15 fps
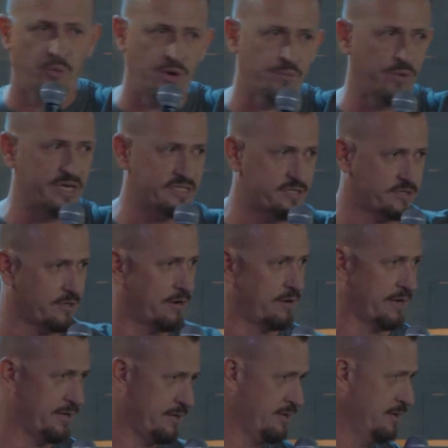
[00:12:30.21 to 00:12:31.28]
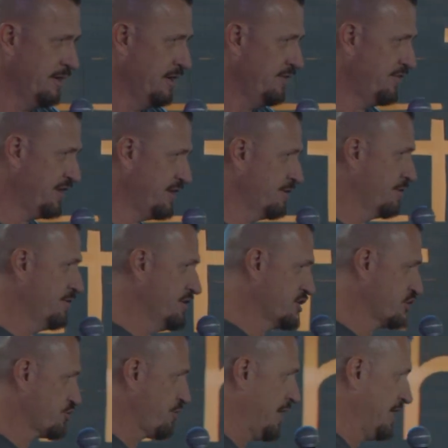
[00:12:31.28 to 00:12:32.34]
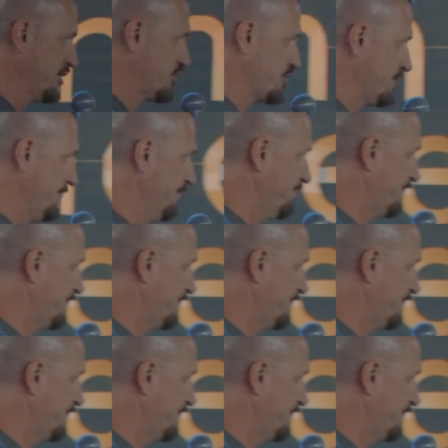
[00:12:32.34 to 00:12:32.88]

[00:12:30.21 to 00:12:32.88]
when we started, the year of the stretch.